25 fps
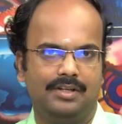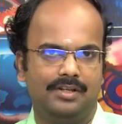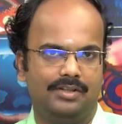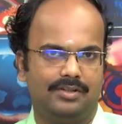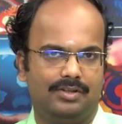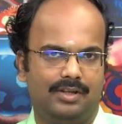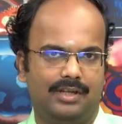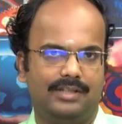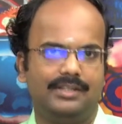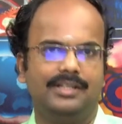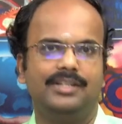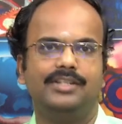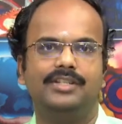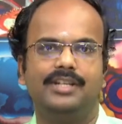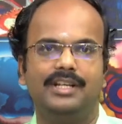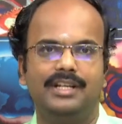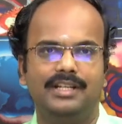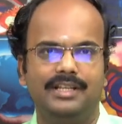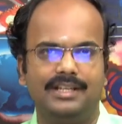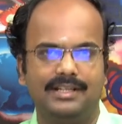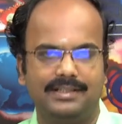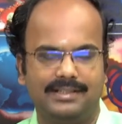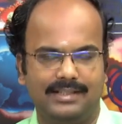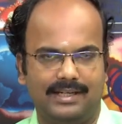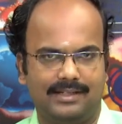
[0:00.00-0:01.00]
So,
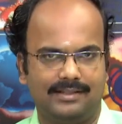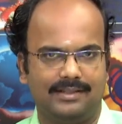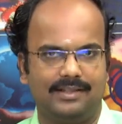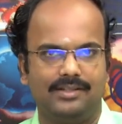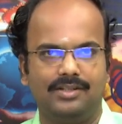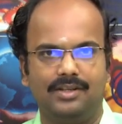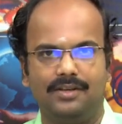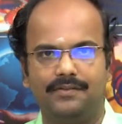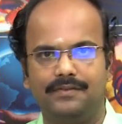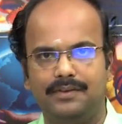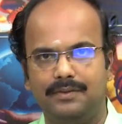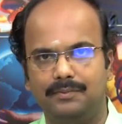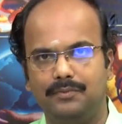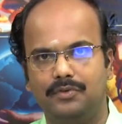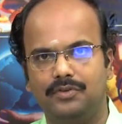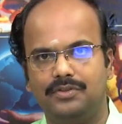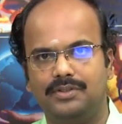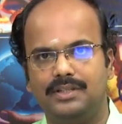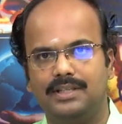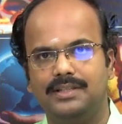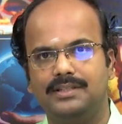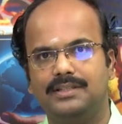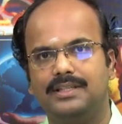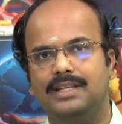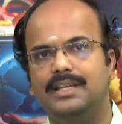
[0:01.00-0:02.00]
essentially the success of remote
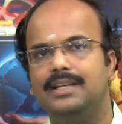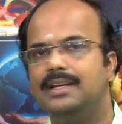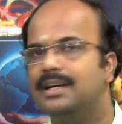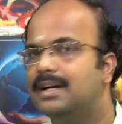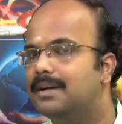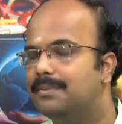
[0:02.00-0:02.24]
sensing